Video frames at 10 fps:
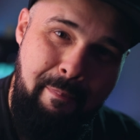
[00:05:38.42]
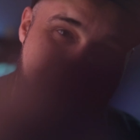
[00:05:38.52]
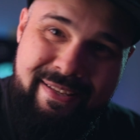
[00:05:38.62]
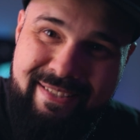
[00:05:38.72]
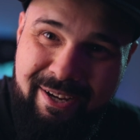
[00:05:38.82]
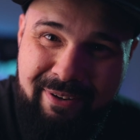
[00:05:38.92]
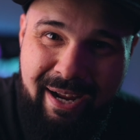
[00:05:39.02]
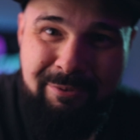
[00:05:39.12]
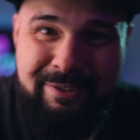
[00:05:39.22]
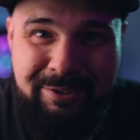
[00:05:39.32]
Peace out.
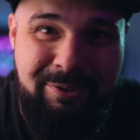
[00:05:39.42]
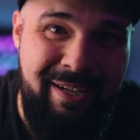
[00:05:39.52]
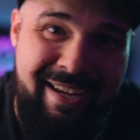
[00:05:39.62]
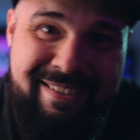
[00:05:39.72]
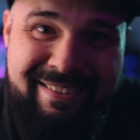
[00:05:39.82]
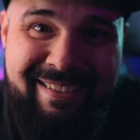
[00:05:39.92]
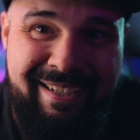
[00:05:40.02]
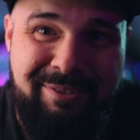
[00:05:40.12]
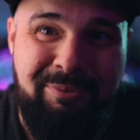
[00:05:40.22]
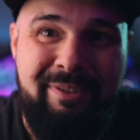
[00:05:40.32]
I will see you guys in the
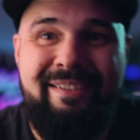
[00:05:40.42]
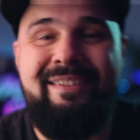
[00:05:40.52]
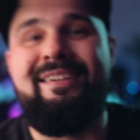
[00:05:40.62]
next one.